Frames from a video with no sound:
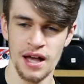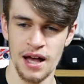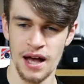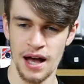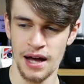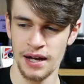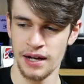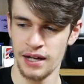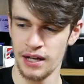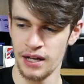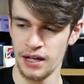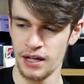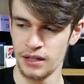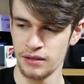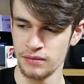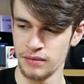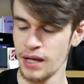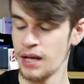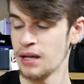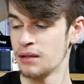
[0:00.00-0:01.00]

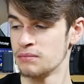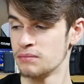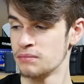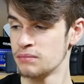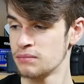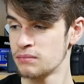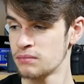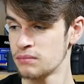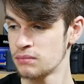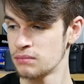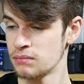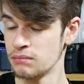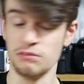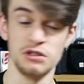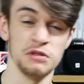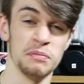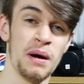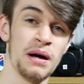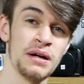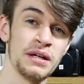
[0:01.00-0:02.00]
And yeah,
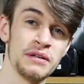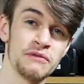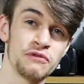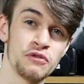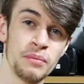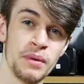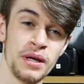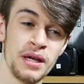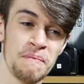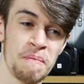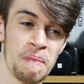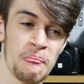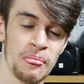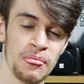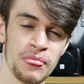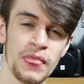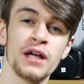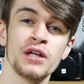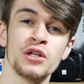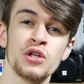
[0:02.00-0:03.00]
that's about it from me.
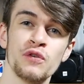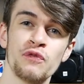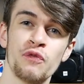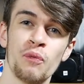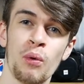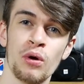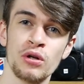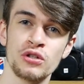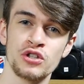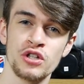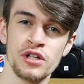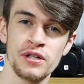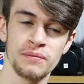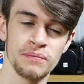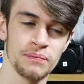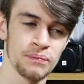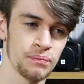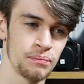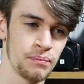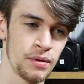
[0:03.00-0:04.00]
Thank you for watching.
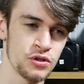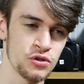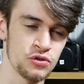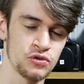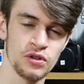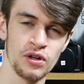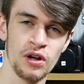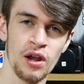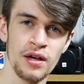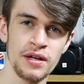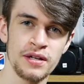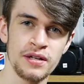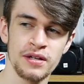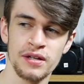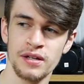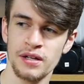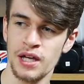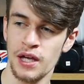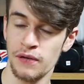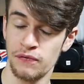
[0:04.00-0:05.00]
Make sure to like
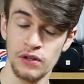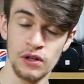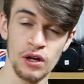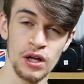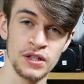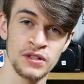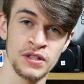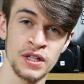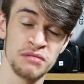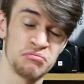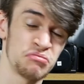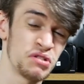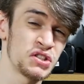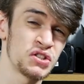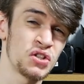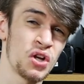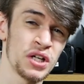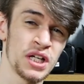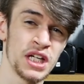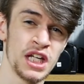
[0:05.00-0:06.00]
if you liked it,
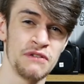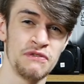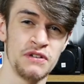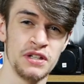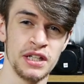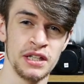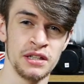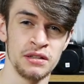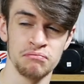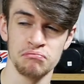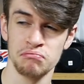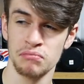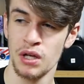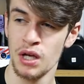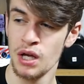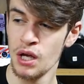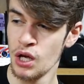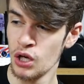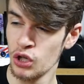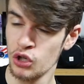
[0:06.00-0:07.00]
dislike it if you didn't.
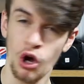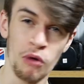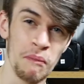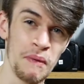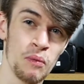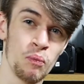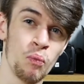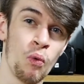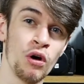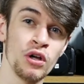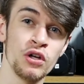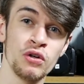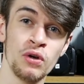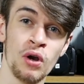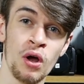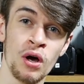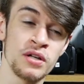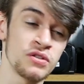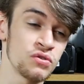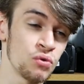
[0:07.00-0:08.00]
Comment why you
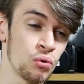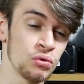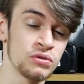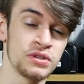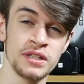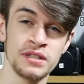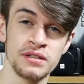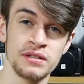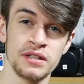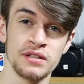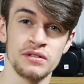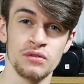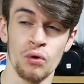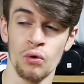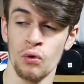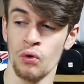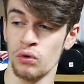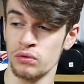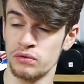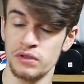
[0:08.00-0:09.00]
liked or
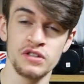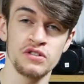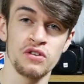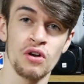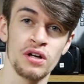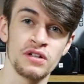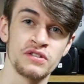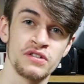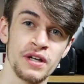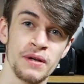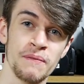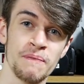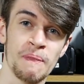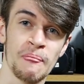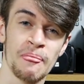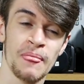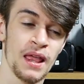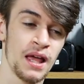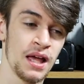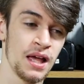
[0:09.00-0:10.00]
disliked it.
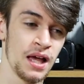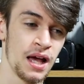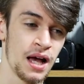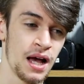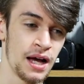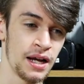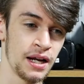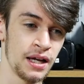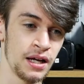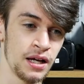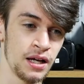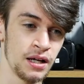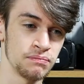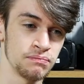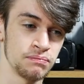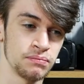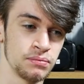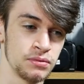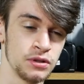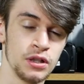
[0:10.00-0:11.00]
And
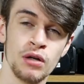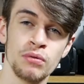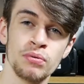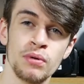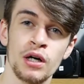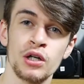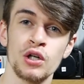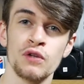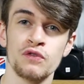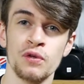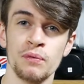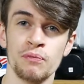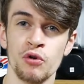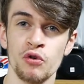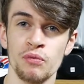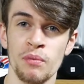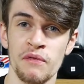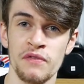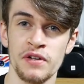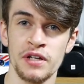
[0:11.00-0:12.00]
you know, I'd love to
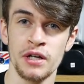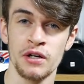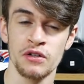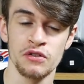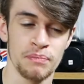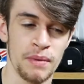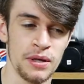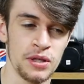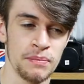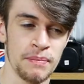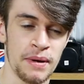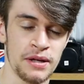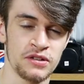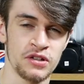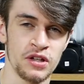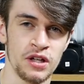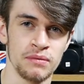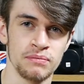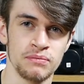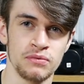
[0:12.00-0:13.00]
improve my videos, make them
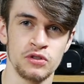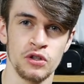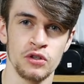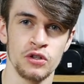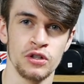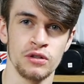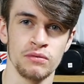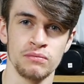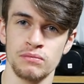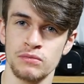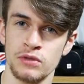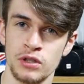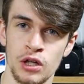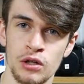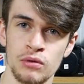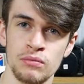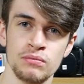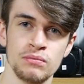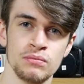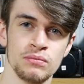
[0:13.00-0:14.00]
better, so that, you
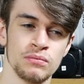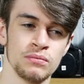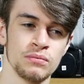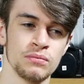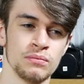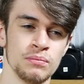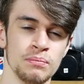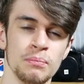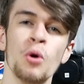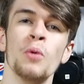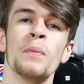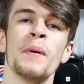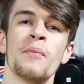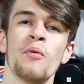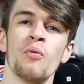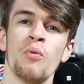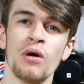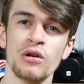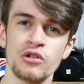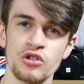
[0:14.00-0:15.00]
know, more
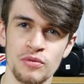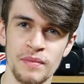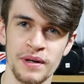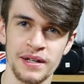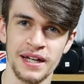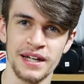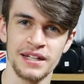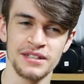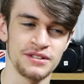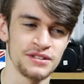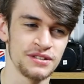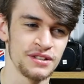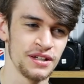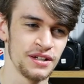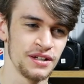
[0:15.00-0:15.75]
people watch them, I guess.